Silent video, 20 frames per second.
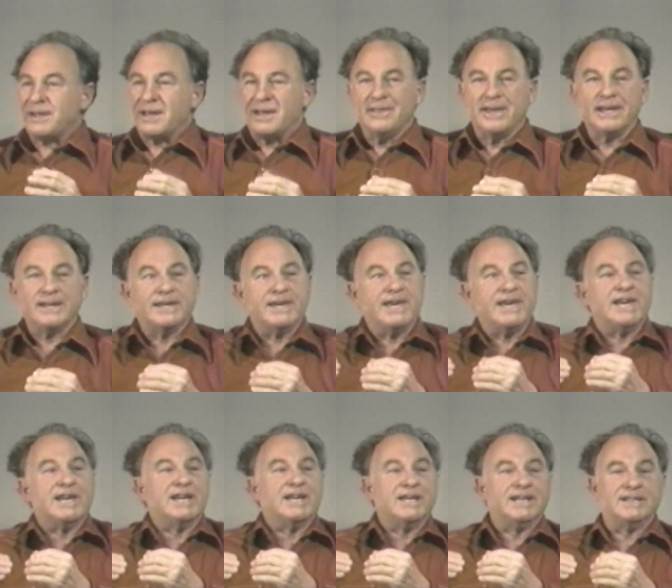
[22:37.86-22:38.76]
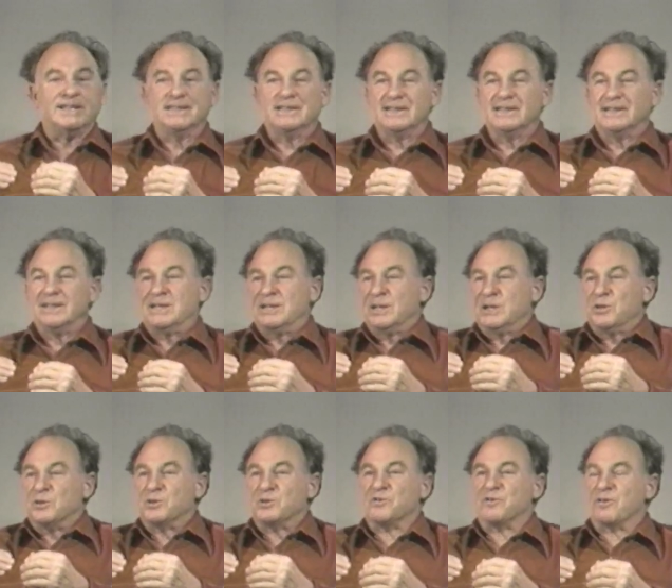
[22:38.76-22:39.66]
That king
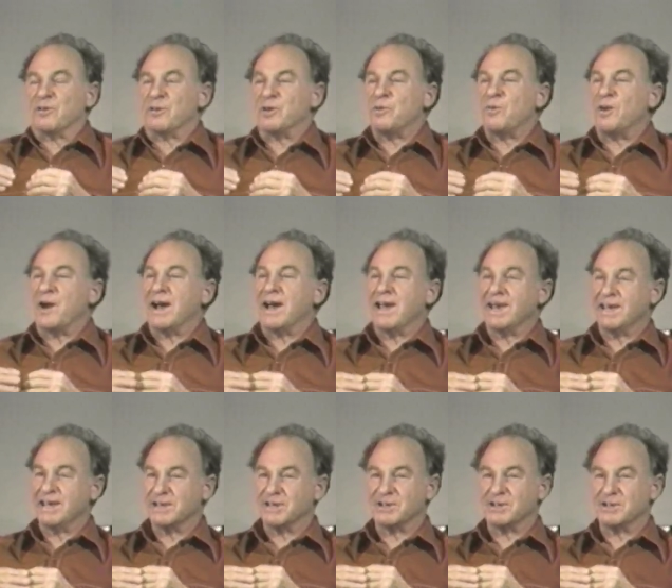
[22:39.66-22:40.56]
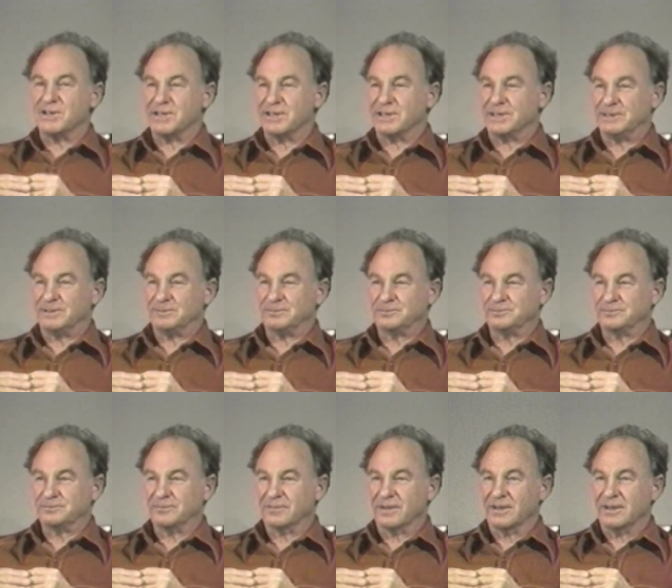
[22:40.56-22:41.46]
was very wise.
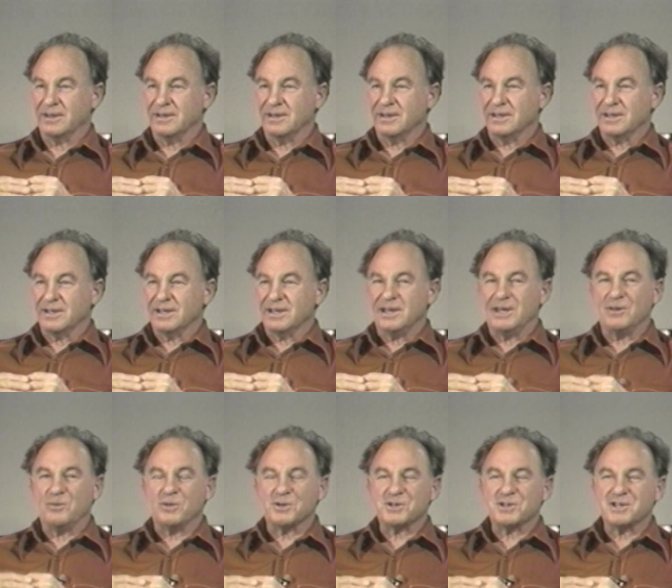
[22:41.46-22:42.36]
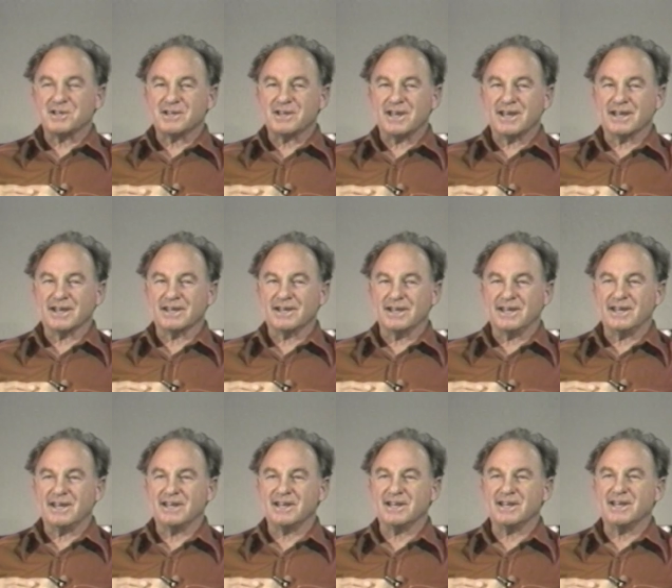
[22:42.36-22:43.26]
He wasn't taken
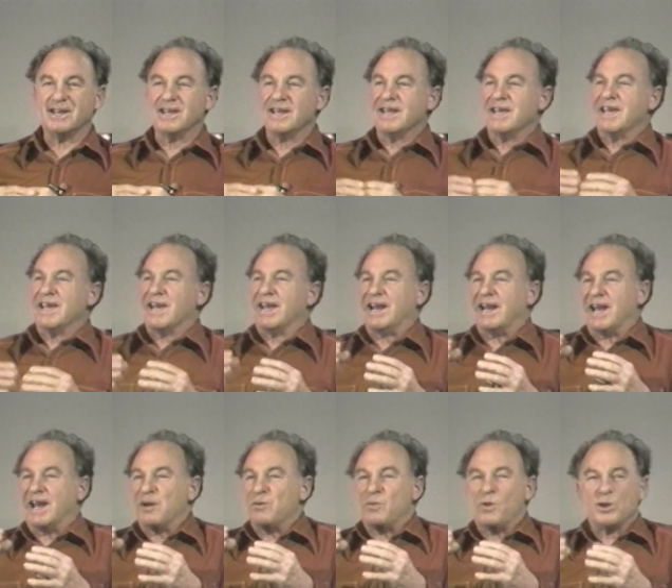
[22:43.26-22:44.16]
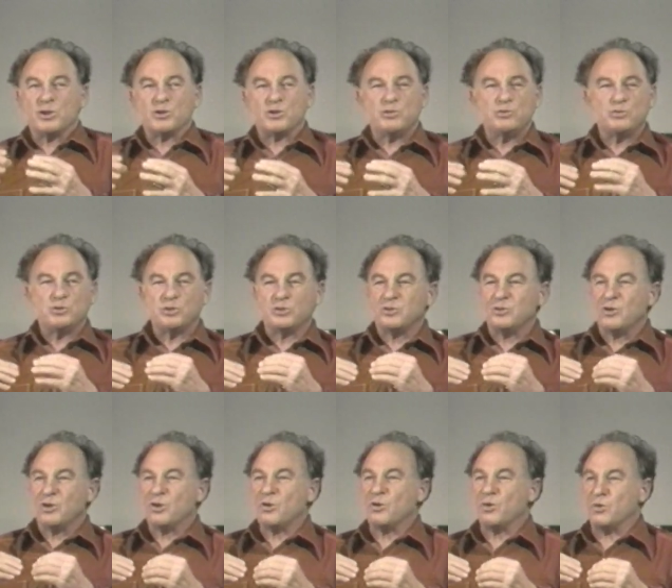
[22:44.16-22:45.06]
in. And I want you to
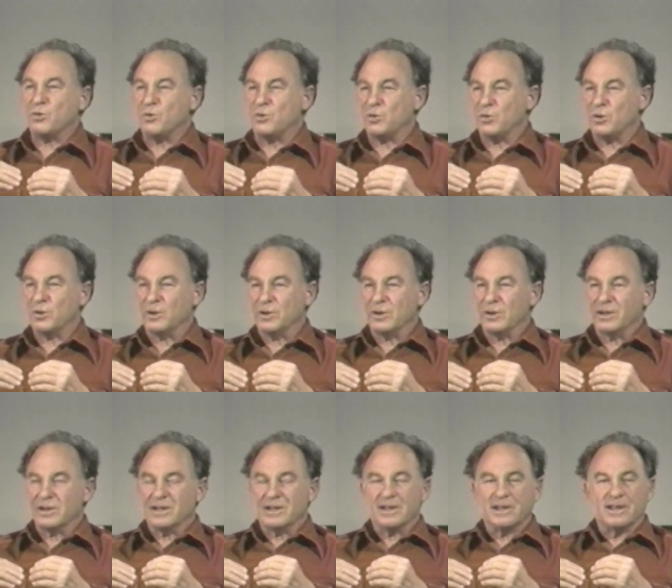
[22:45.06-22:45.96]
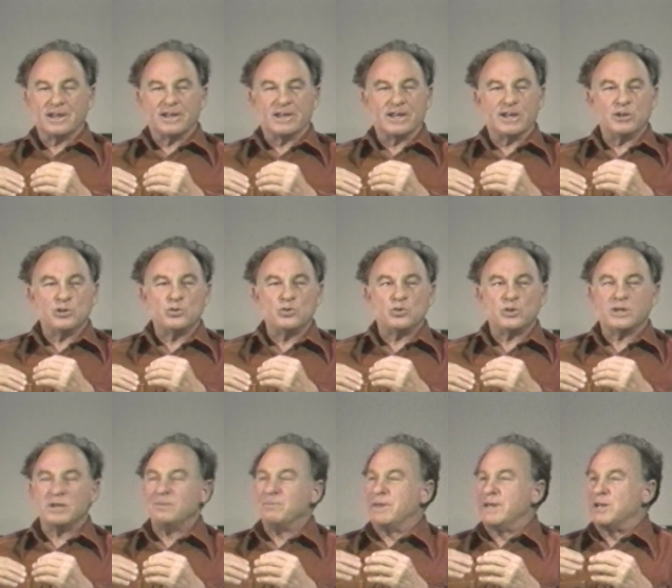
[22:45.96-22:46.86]
know that you
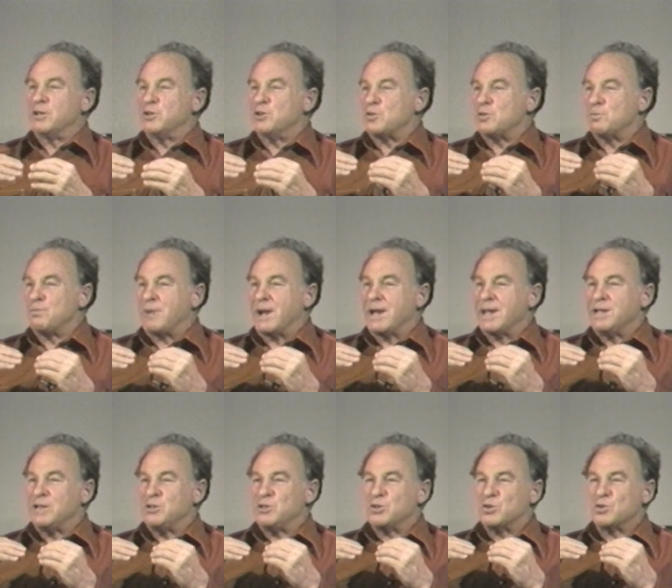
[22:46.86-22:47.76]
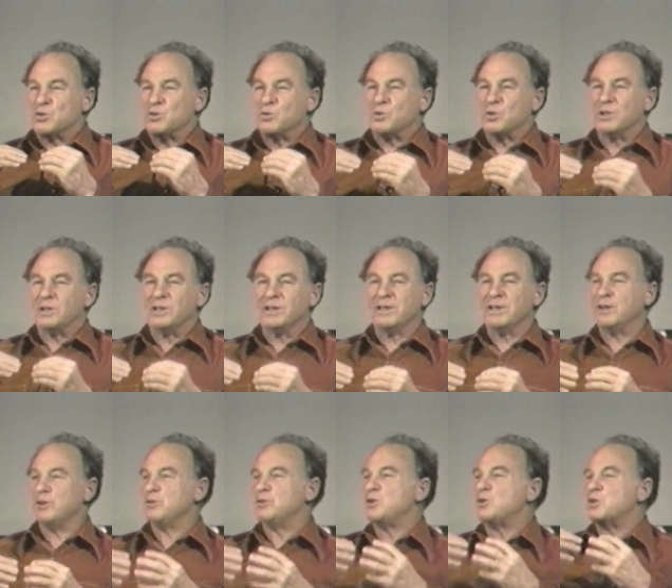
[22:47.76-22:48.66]
can make your mind so
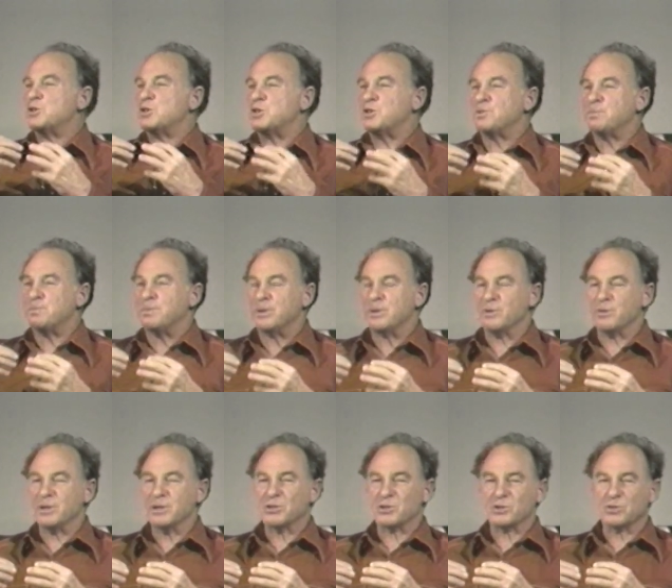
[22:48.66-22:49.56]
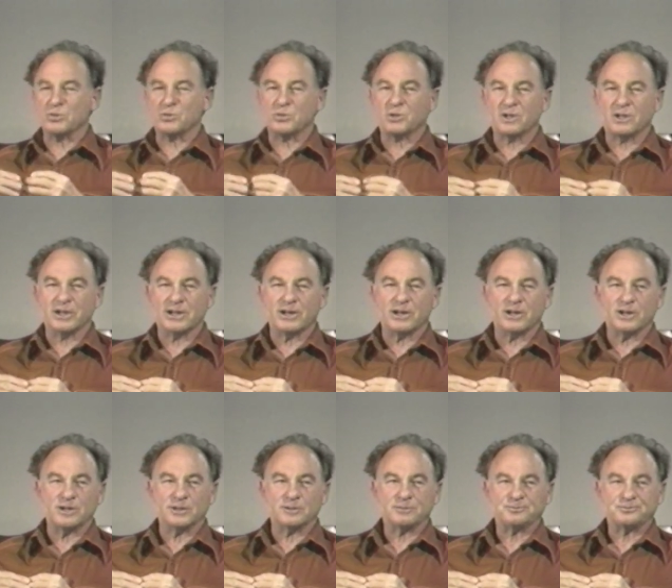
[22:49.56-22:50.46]
clear, your spirit so
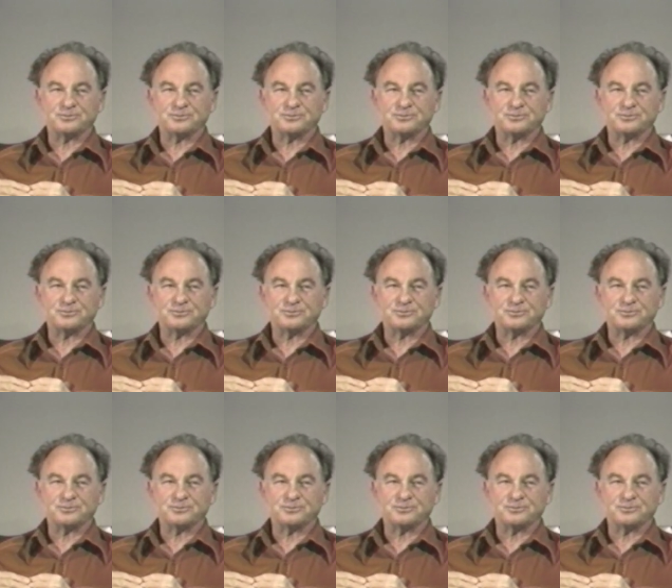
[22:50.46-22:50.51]
clear,